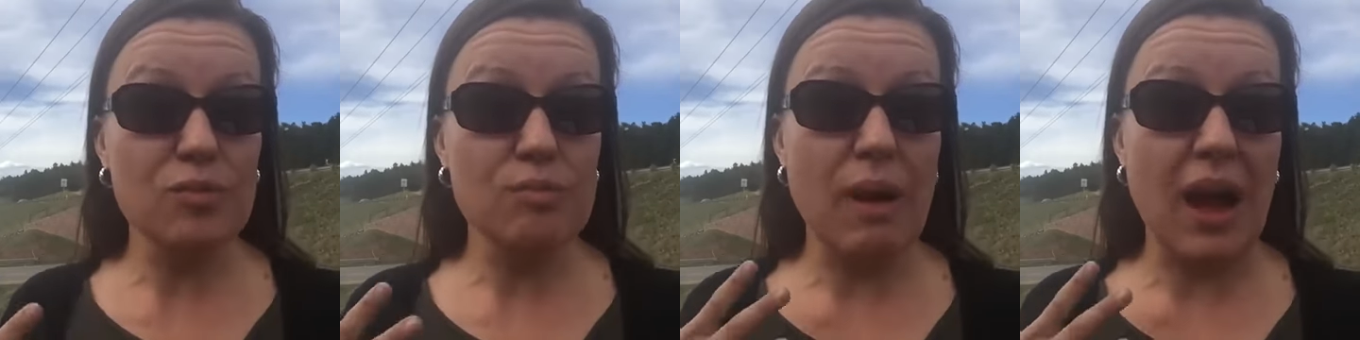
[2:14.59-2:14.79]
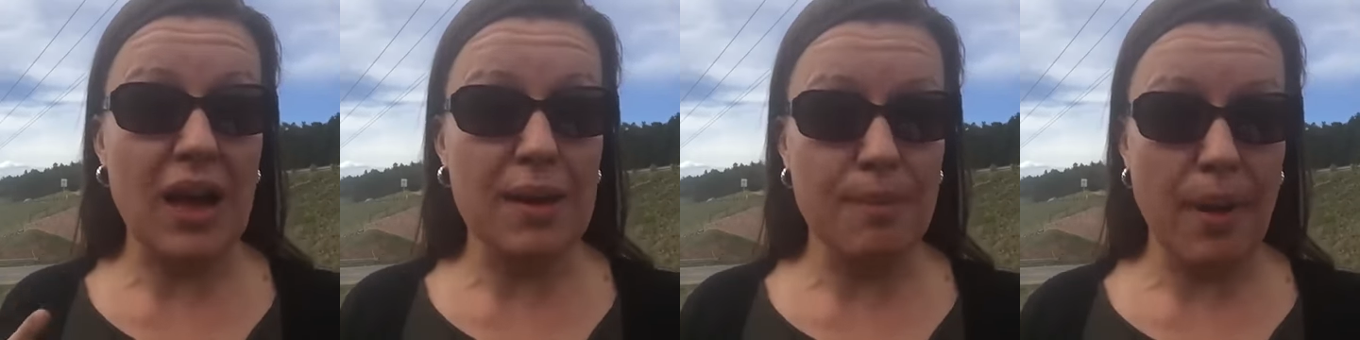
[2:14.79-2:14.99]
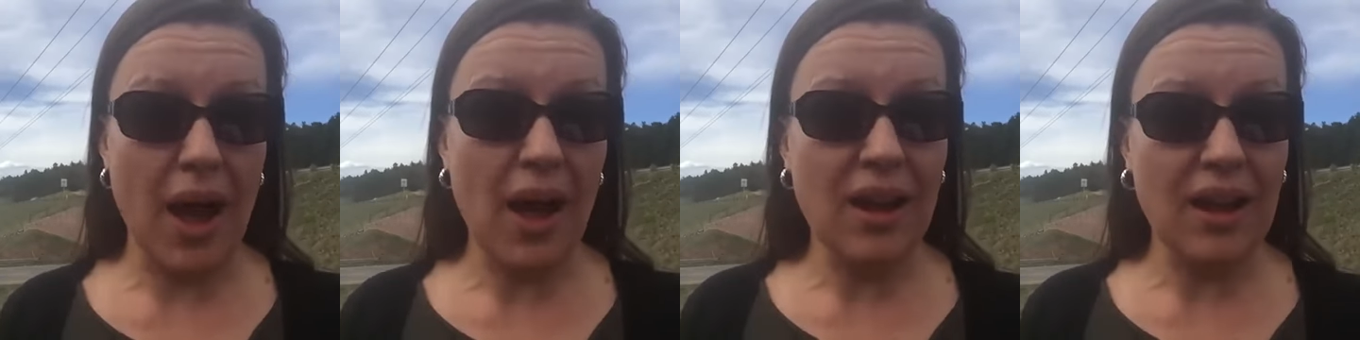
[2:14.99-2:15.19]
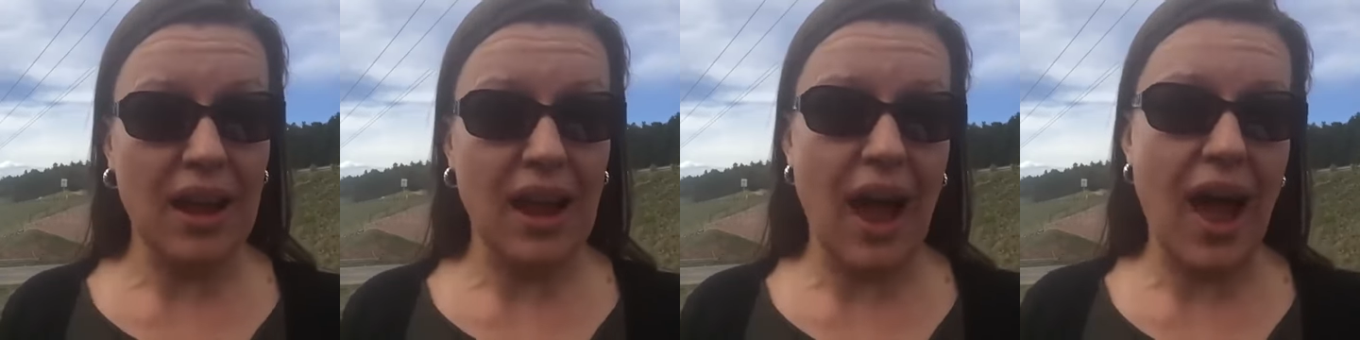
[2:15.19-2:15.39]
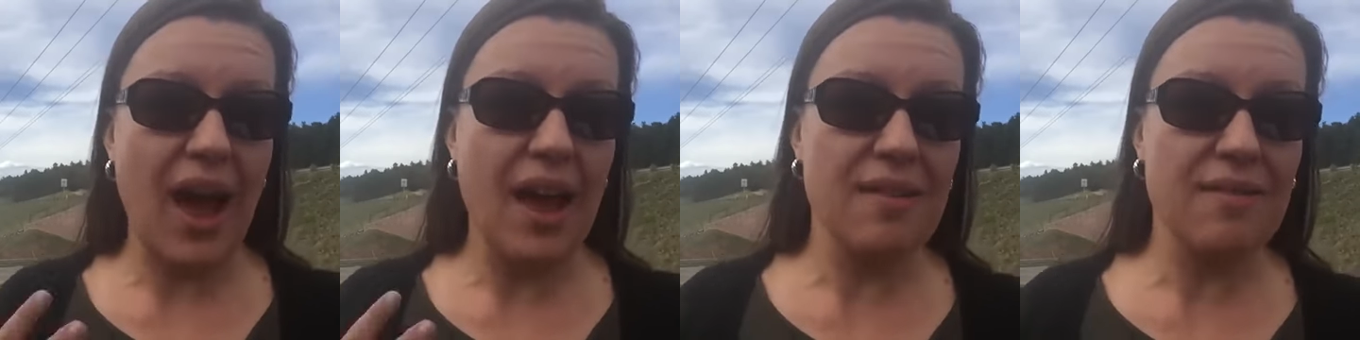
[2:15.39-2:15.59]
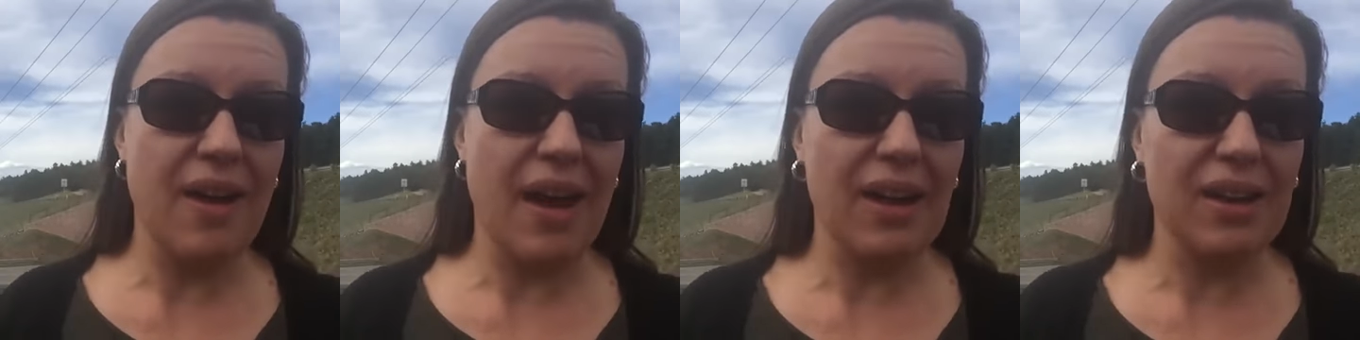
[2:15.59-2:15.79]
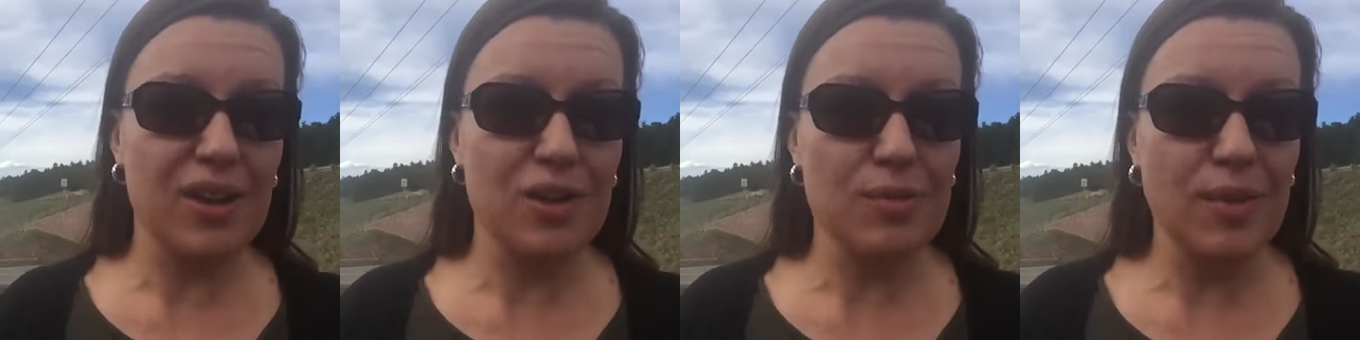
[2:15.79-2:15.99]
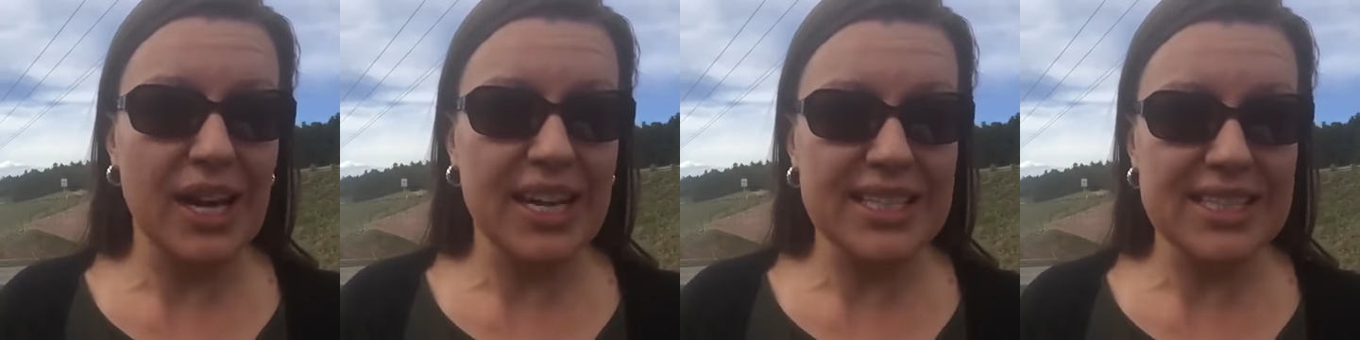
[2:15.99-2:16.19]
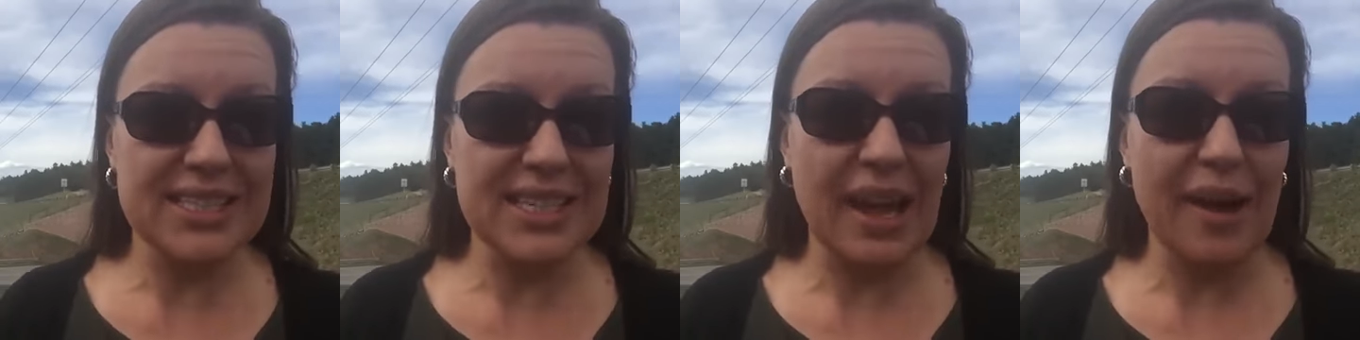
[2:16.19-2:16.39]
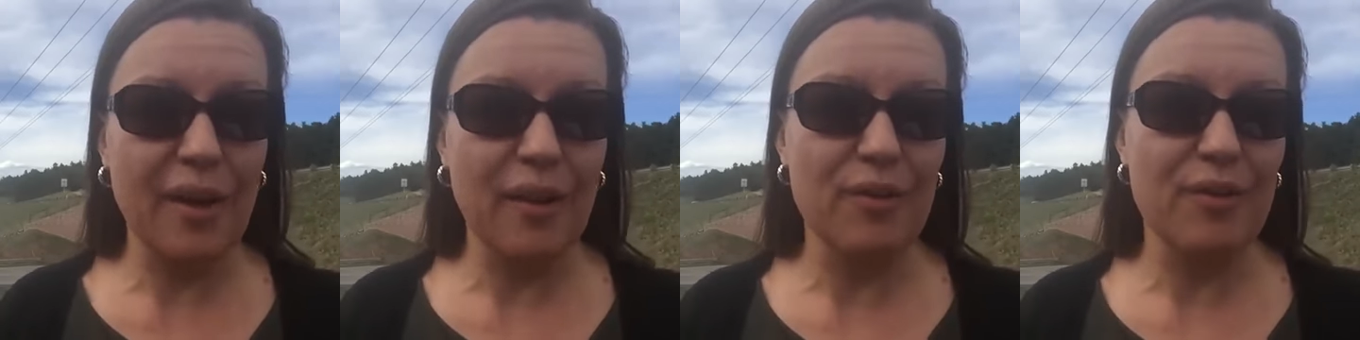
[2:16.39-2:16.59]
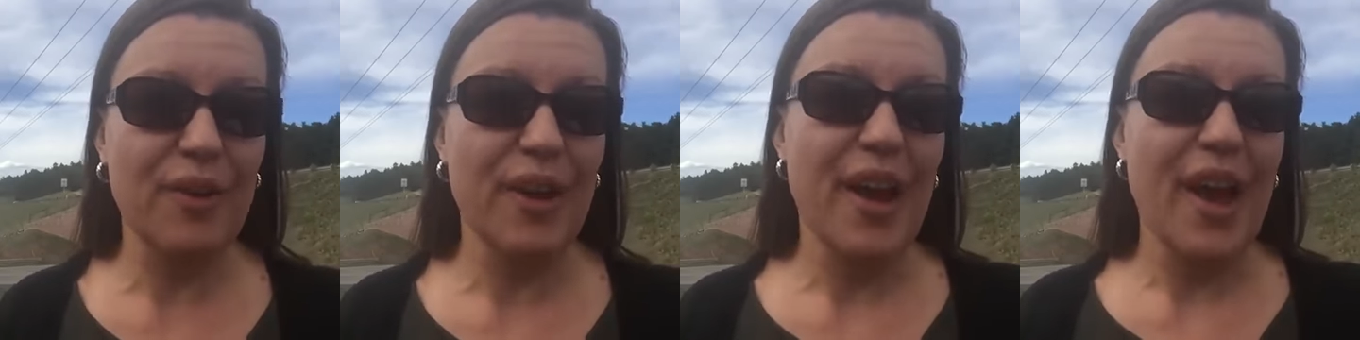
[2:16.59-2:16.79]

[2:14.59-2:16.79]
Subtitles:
my body, I value myself,